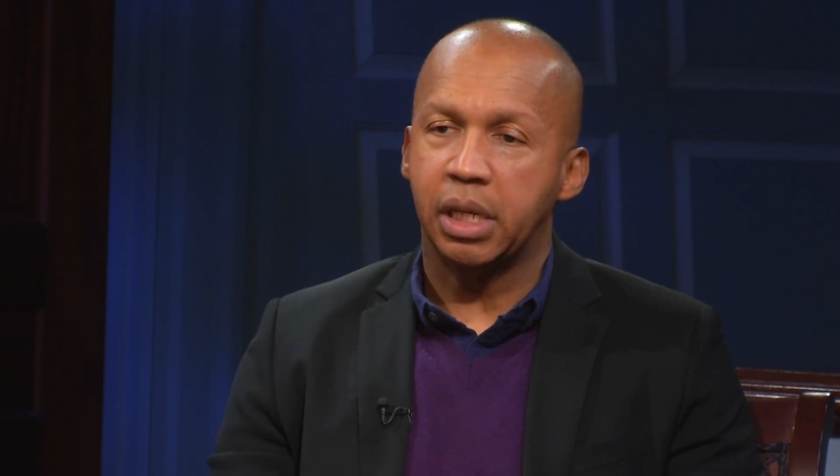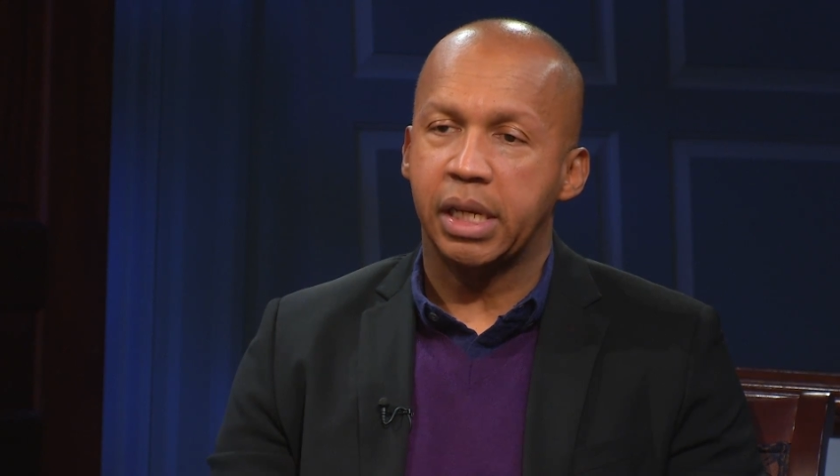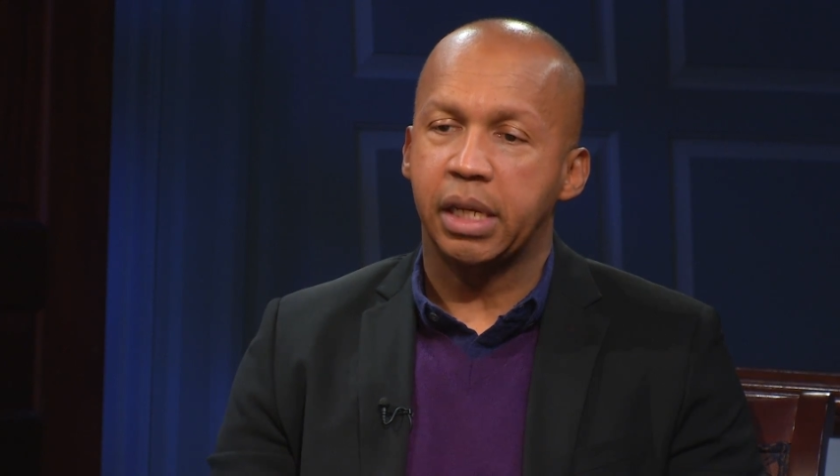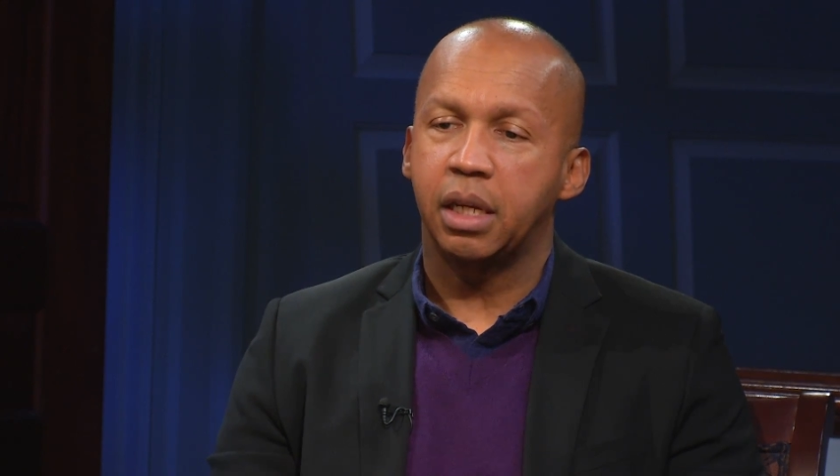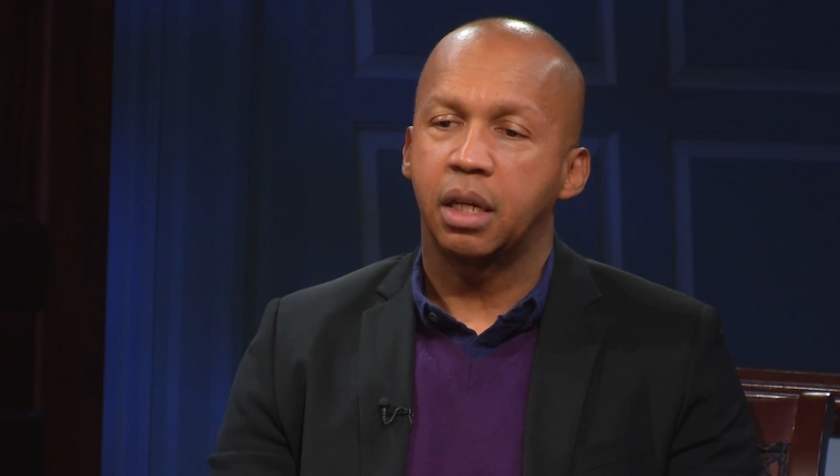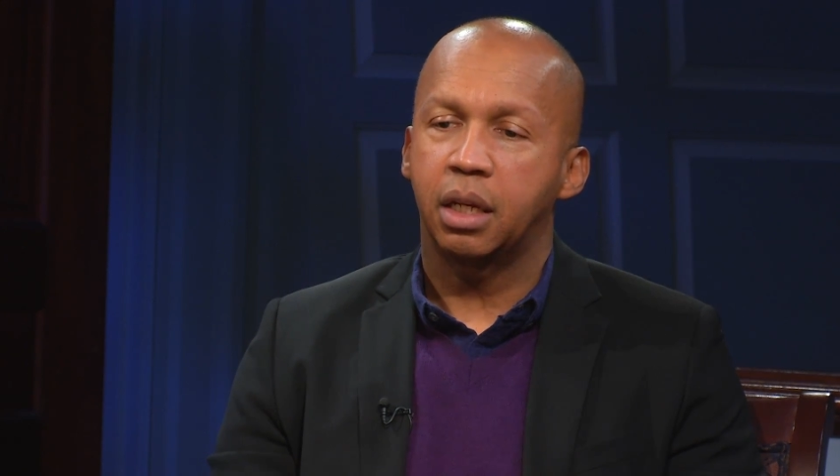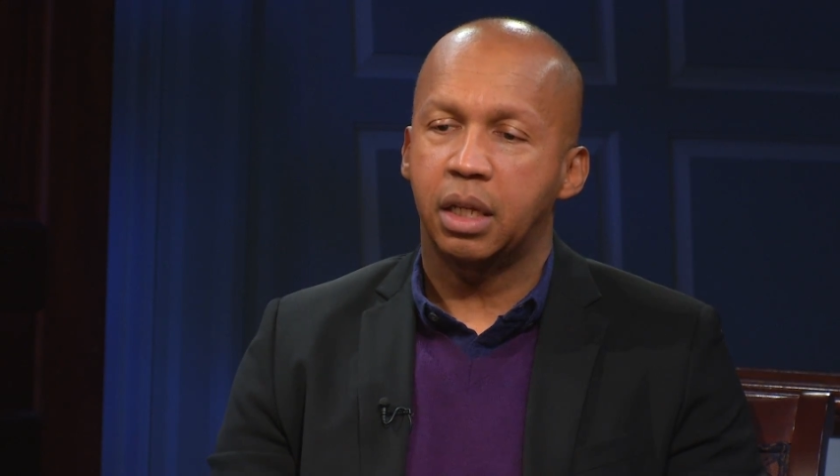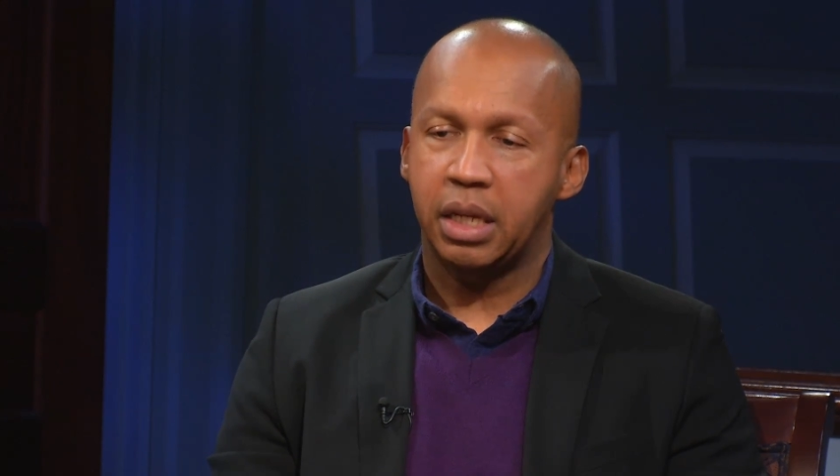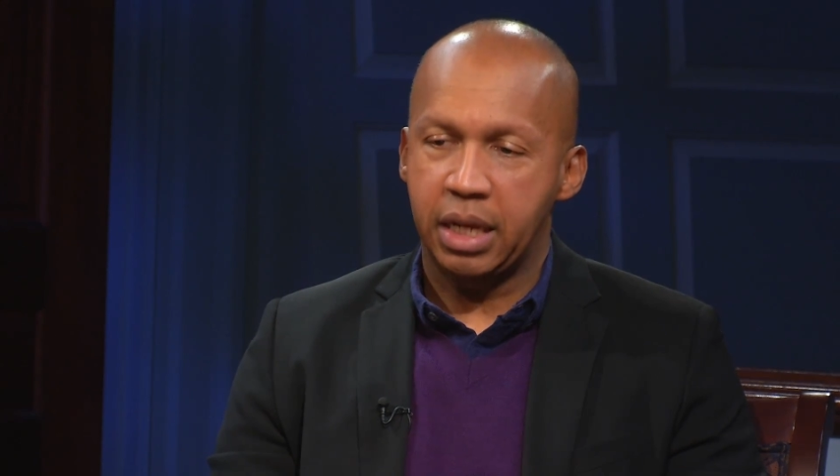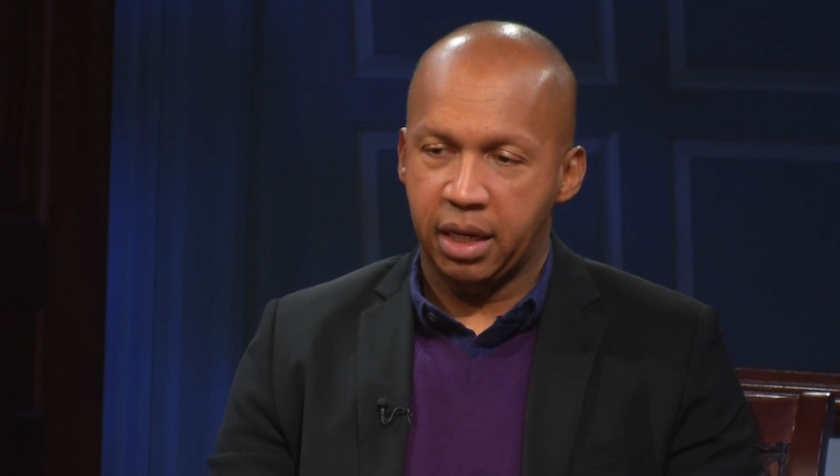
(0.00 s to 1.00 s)
Lee
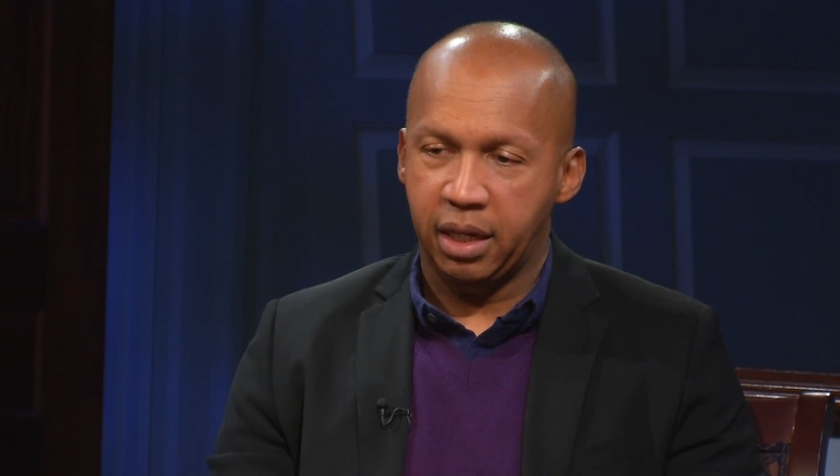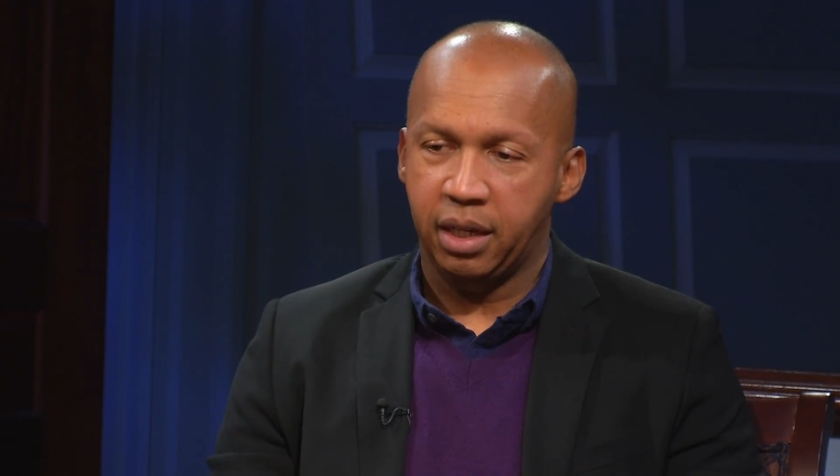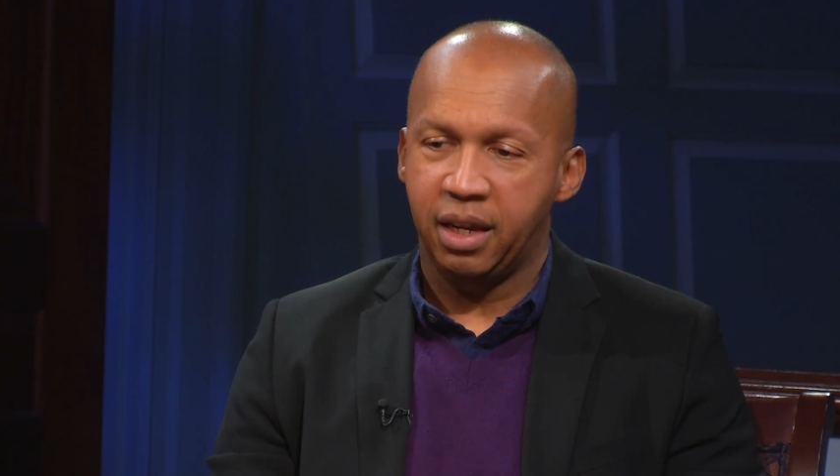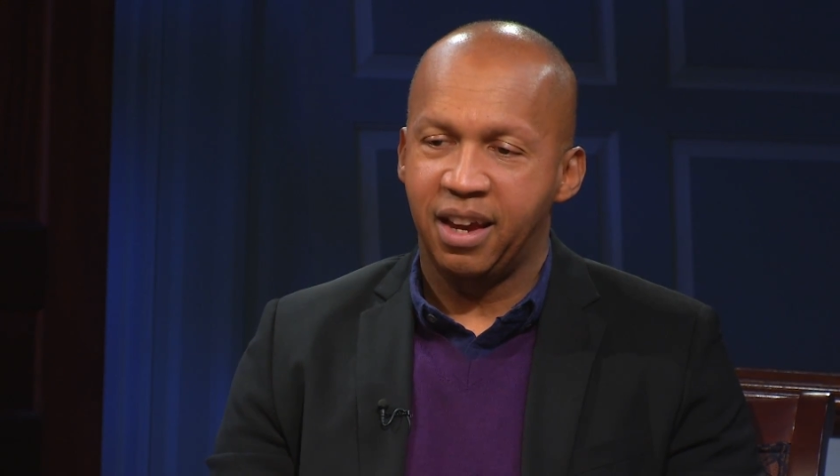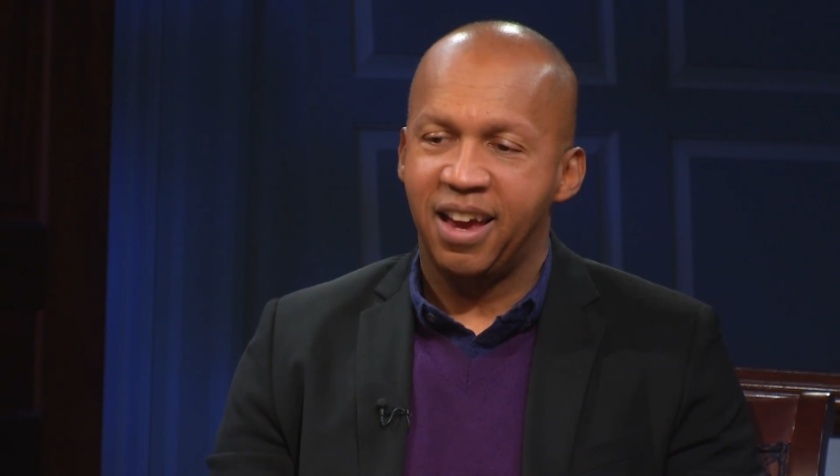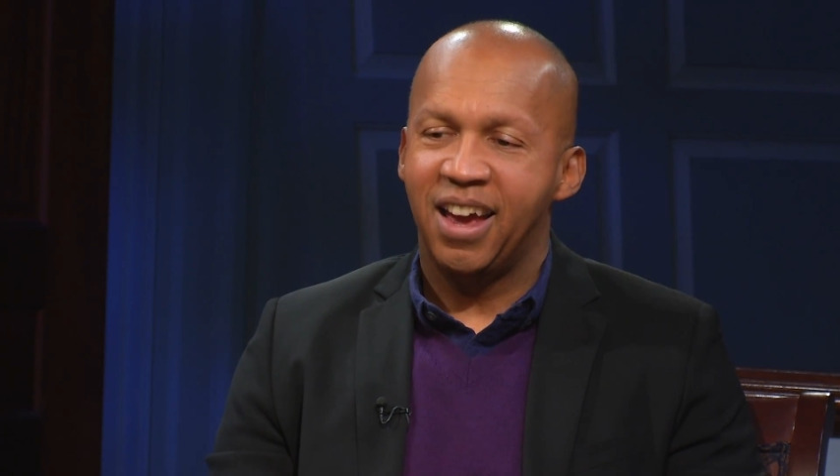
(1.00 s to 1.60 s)
Key,